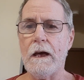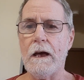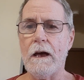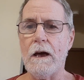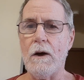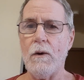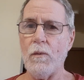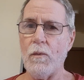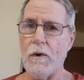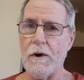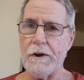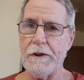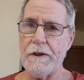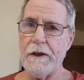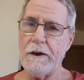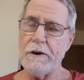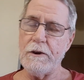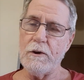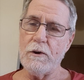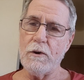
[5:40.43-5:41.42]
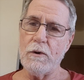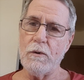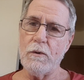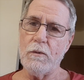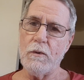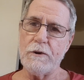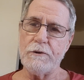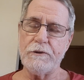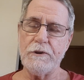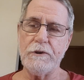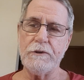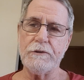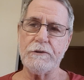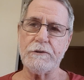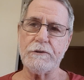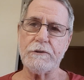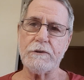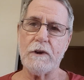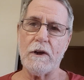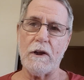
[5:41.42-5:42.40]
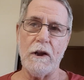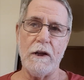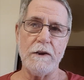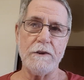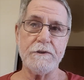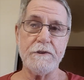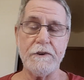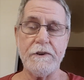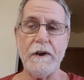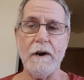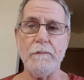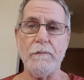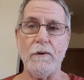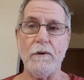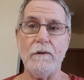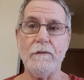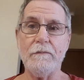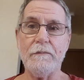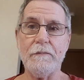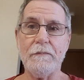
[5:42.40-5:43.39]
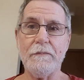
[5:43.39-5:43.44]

And what did they do when Jesus cleansed the temple?